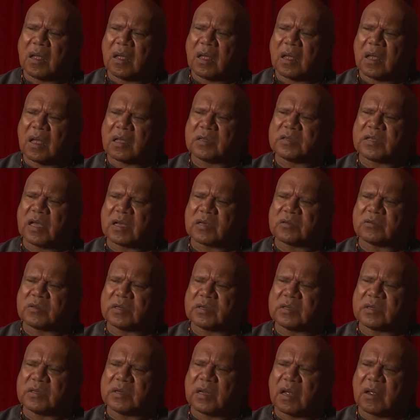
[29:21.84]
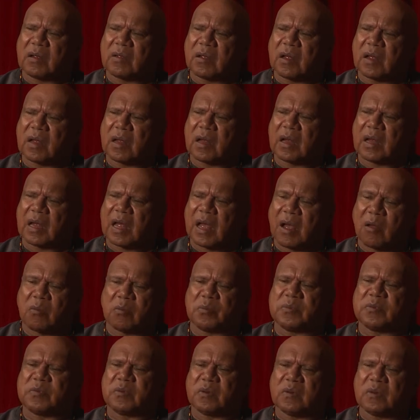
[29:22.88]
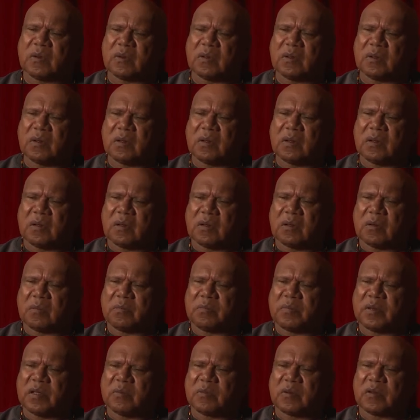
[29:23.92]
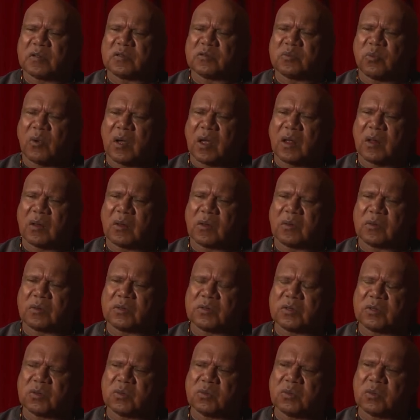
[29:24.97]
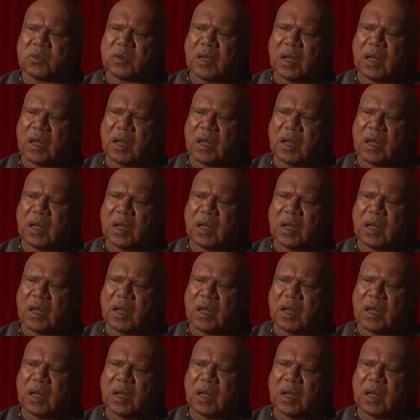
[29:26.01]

it's actually helped people as well to